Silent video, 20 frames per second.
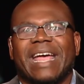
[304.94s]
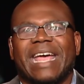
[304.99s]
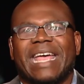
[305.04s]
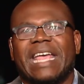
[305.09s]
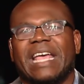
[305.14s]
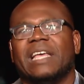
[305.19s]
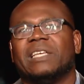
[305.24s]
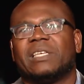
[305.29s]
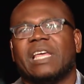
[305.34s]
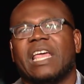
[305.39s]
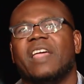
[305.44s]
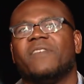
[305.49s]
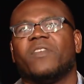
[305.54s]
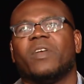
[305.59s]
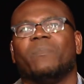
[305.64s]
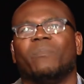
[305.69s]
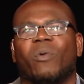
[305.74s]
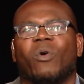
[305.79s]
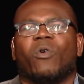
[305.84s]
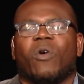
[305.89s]
he's
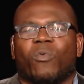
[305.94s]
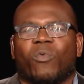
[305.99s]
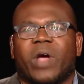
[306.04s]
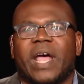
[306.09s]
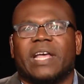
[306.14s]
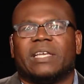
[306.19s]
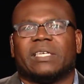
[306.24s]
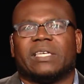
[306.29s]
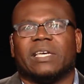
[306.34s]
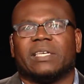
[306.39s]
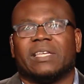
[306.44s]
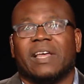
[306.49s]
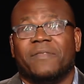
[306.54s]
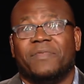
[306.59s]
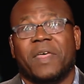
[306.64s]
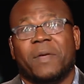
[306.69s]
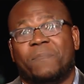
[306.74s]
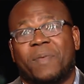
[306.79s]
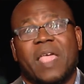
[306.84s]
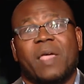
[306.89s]
even more
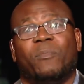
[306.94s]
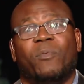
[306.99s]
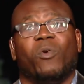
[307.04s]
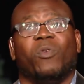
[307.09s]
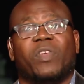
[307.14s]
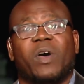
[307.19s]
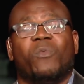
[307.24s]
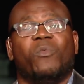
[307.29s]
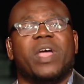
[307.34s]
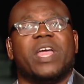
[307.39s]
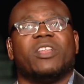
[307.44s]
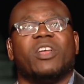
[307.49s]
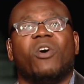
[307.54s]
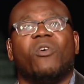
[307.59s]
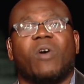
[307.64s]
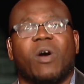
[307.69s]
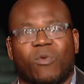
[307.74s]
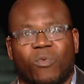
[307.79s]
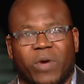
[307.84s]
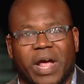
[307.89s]
racist than people that we
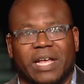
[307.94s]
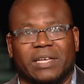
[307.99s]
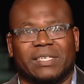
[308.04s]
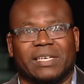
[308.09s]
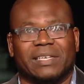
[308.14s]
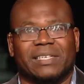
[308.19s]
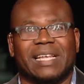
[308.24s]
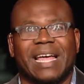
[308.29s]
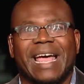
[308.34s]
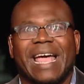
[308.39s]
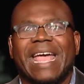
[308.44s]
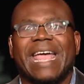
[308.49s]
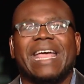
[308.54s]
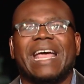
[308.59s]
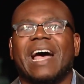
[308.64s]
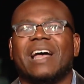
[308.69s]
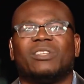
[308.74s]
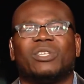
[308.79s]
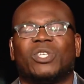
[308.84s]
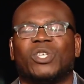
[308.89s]
know are racist. He
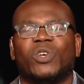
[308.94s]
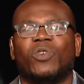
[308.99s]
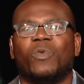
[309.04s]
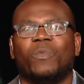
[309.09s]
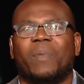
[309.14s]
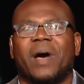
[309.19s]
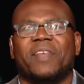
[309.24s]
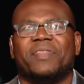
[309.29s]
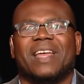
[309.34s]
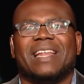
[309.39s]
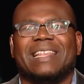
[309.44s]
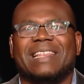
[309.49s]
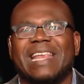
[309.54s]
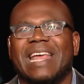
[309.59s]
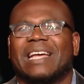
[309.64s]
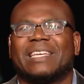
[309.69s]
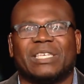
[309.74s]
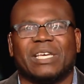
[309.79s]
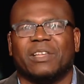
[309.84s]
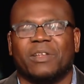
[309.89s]
got sued by the
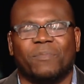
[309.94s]
Nixon